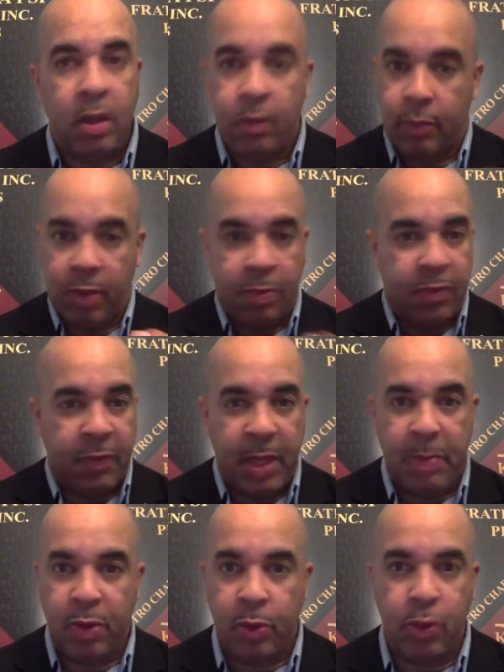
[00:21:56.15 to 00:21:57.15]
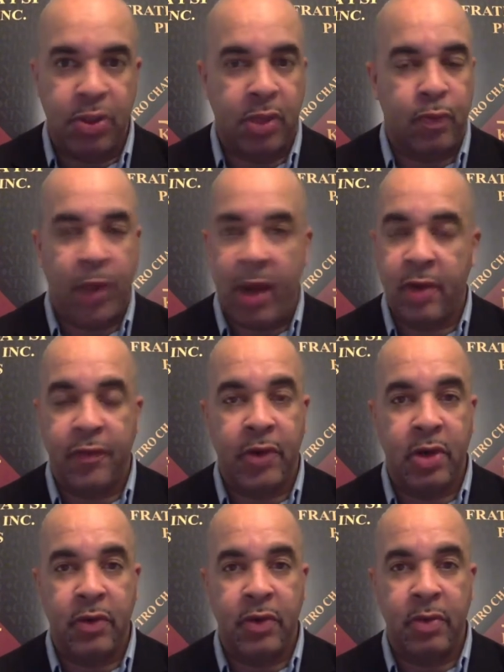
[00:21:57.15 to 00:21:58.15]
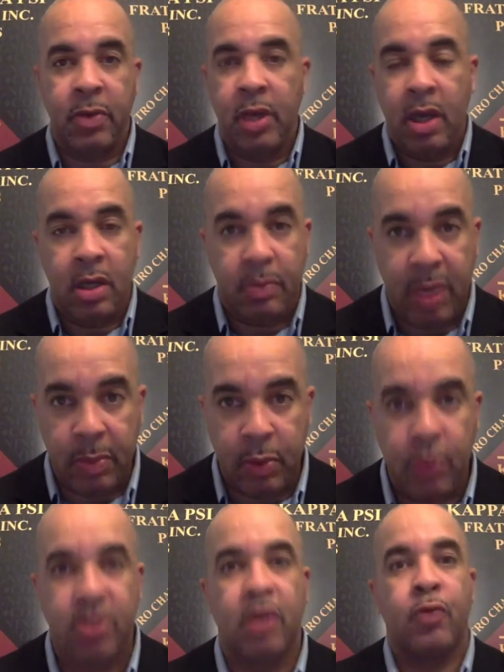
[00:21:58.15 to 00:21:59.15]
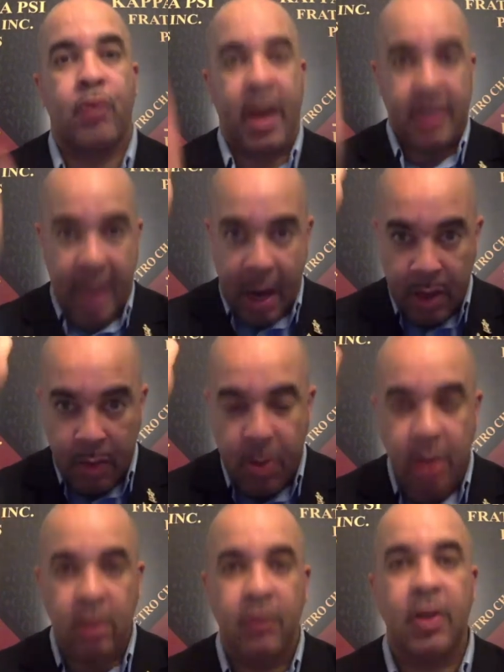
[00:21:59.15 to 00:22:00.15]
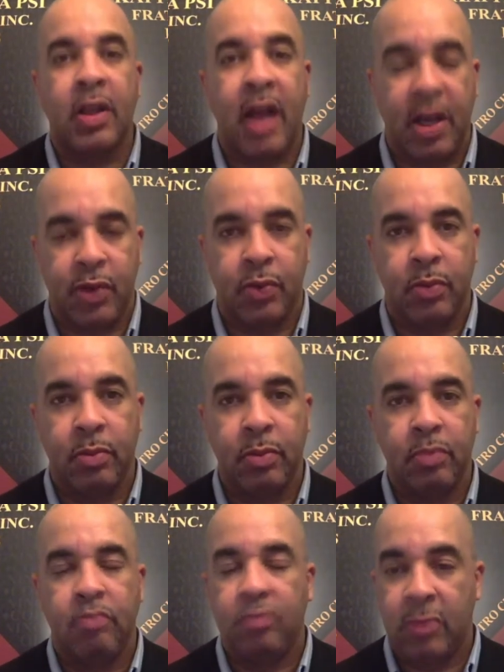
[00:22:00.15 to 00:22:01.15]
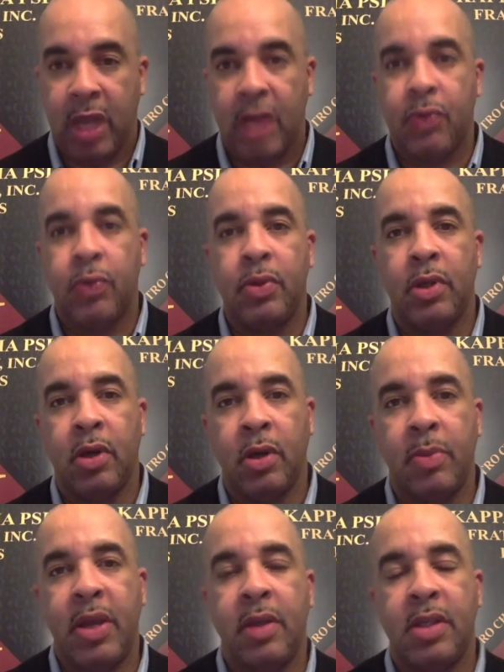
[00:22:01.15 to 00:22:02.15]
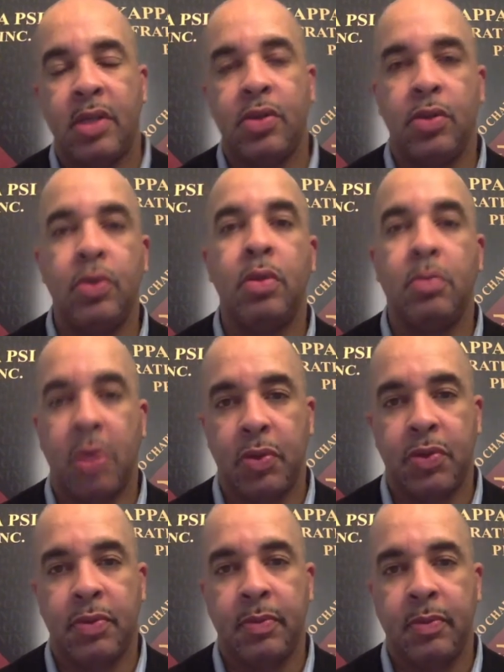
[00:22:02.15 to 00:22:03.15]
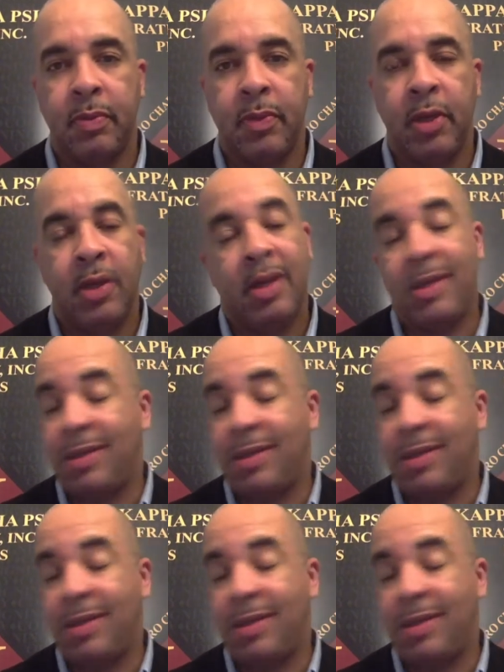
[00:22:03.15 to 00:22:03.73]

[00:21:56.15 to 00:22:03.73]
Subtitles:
The people who sit right in front of them and the people who sit right down the middle of the classroom. And that's who they're going to pay attention to the most. It